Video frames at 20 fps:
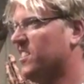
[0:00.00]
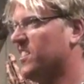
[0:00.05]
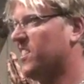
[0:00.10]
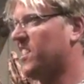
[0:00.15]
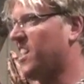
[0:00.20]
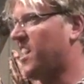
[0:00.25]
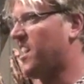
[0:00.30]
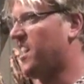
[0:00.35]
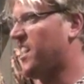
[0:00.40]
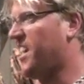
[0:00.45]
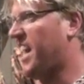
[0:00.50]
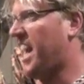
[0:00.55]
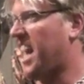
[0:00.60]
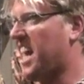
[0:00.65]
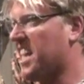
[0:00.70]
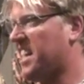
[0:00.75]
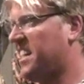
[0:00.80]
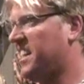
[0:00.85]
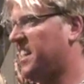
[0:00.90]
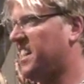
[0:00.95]
got
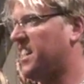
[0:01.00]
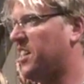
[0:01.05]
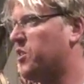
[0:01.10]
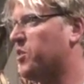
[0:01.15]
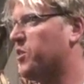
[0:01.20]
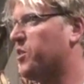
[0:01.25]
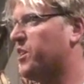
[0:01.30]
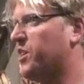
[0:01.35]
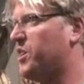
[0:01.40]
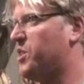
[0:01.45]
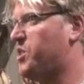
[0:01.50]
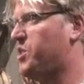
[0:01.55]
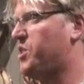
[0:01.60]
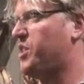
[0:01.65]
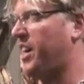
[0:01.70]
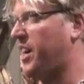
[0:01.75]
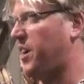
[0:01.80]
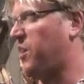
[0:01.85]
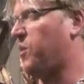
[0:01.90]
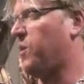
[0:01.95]
naked together in a
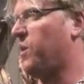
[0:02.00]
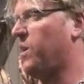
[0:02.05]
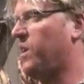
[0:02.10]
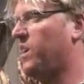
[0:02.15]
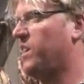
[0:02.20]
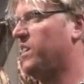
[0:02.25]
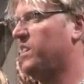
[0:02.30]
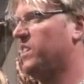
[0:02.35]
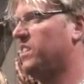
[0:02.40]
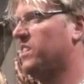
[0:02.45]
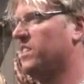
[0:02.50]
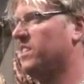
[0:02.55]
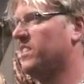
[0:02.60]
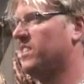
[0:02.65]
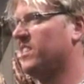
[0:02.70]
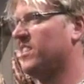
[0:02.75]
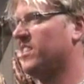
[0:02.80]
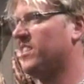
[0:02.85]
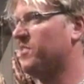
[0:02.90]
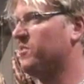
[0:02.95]
shower.
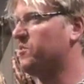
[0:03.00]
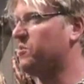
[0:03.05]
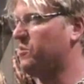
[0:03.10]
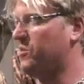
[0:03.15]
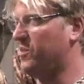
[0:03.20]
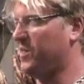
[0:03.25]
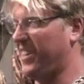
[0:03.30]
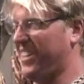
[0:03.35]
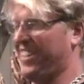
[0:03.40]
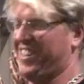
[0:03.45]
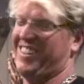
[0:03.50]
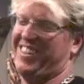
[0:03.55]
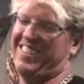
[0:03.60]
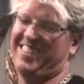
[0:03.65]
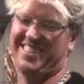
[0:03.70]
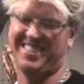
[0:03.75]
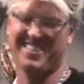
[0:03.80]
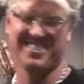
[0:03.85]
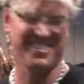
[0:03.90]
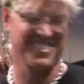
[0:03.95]
It was weird.
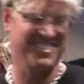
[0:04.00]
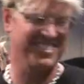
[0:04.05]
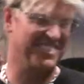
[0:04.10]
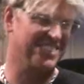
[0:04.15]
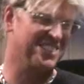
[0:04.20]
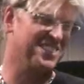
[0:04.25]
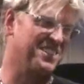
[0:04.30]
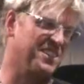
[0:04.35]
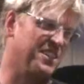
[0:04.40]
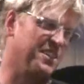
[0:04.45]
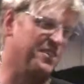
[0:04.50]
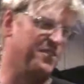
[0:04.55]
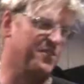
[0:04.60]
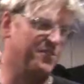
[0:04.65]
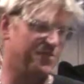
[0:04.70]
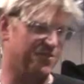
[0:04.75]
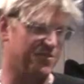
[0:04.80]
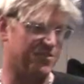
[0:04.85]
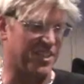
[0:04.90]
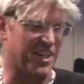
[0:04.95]
So,
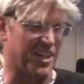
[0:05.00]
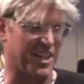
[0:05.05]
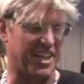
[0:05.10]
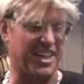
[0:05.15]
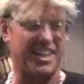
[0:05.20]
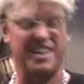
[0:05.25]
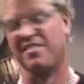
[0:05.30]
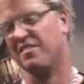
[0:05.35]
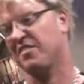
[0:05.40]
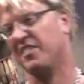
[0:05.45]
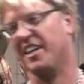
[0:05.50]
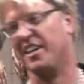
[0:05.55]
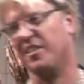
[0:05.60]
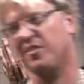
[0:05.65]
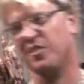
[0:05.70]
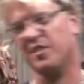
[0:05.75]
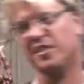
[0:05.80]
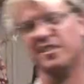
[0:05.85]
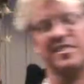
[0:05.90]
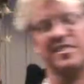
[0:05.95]
there you have that one.